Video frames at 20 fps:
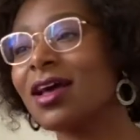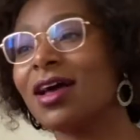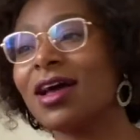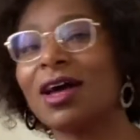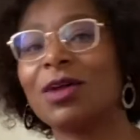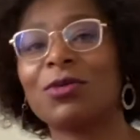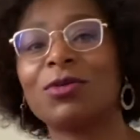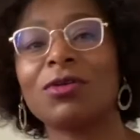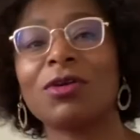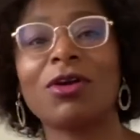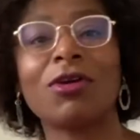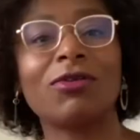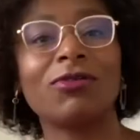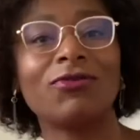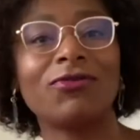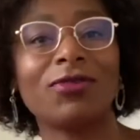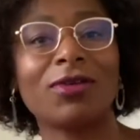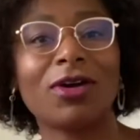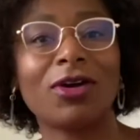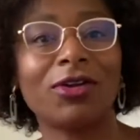I want to go
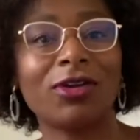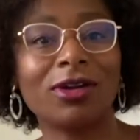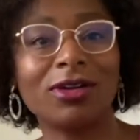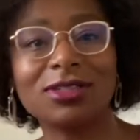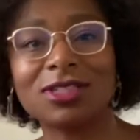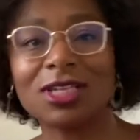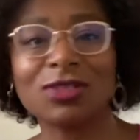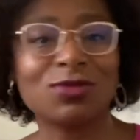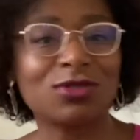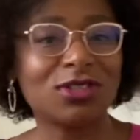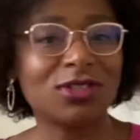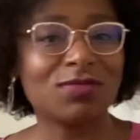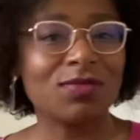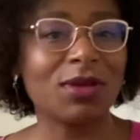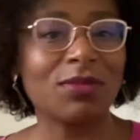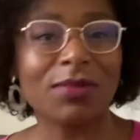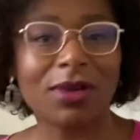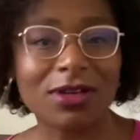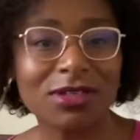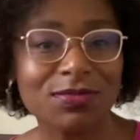on holidays with just me
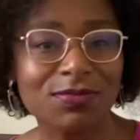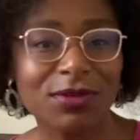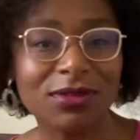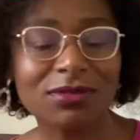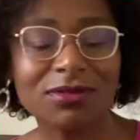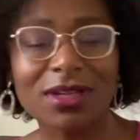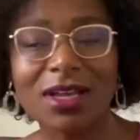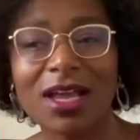and my husband.